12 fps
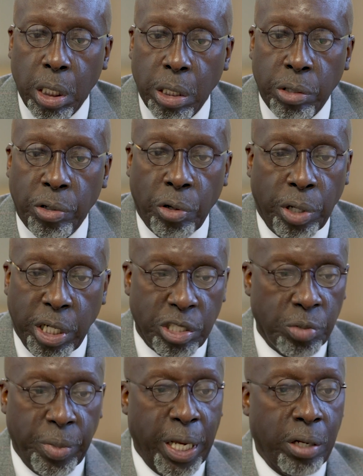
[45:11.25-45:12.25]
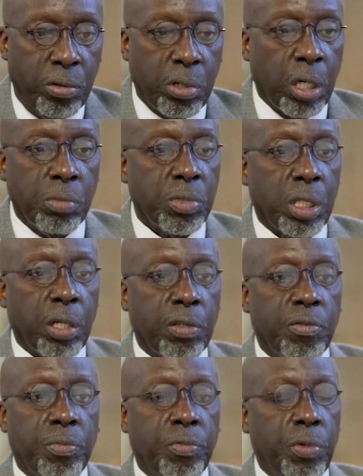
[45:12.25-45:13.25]
You know, here's a man who comes out
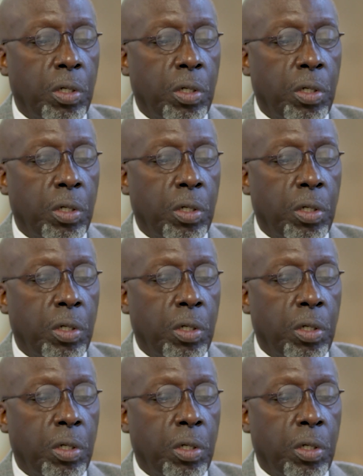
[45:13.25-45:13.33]
of